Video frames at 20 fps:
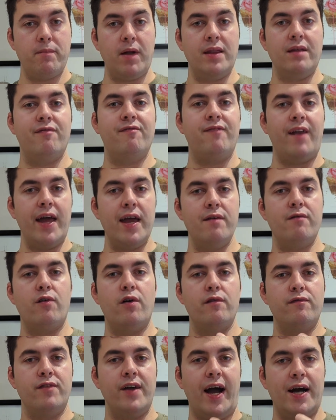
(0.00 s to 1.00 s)
like the flavour
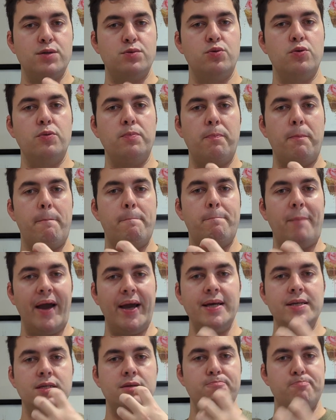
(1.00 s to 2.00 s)
of the actual
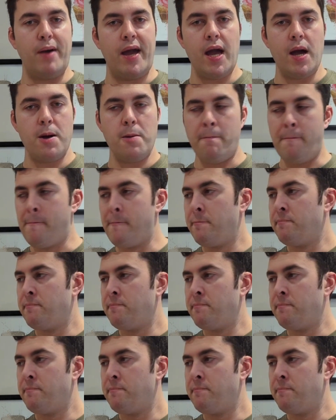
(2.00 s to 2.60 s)
base beer